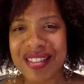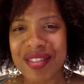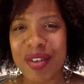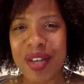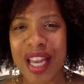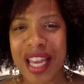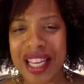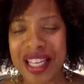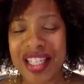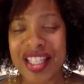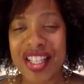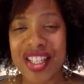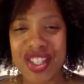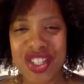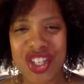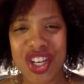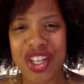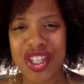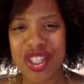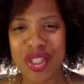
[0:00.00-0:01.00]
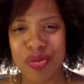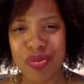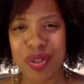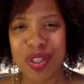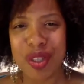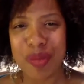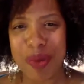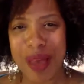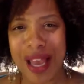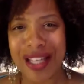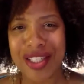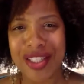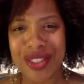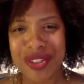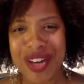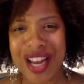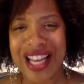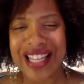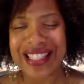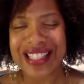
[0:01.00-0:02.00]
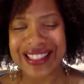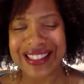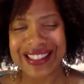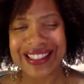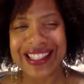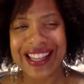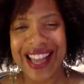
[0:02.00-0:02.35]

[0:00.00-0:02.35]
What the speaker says: in conjunction with the Bachelorette, I